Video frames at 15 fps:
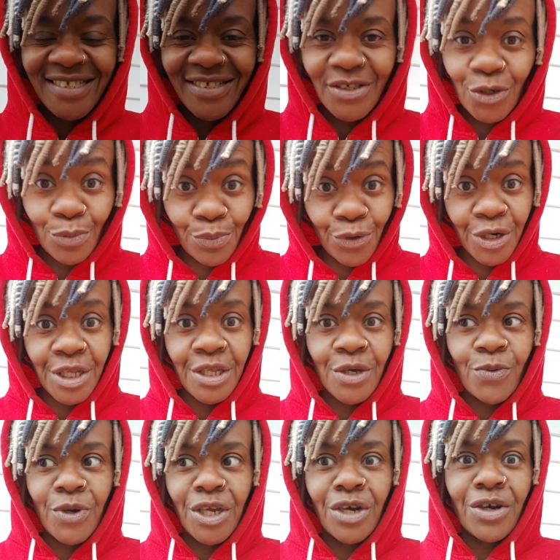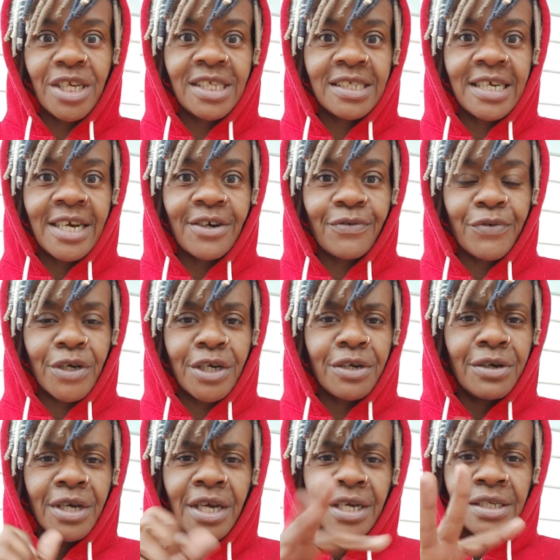You're breathing when you're inside of her.
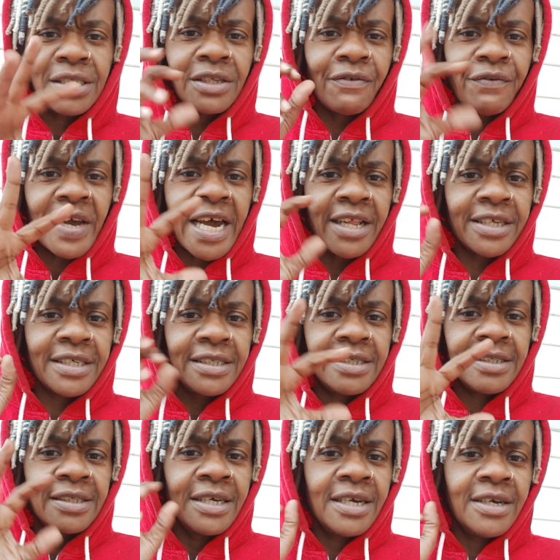It's the phallus.